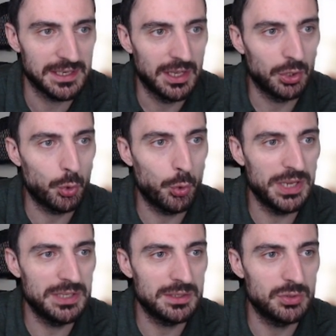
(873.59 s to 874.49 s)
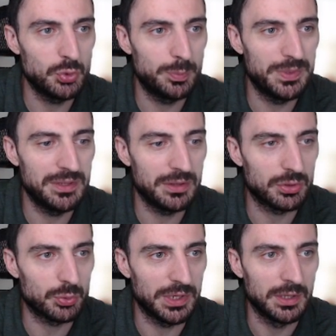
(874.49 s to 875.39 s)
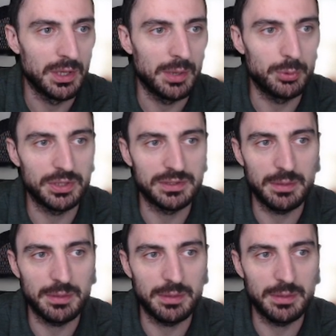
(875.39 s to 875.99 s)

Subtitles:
queen to b3, putting the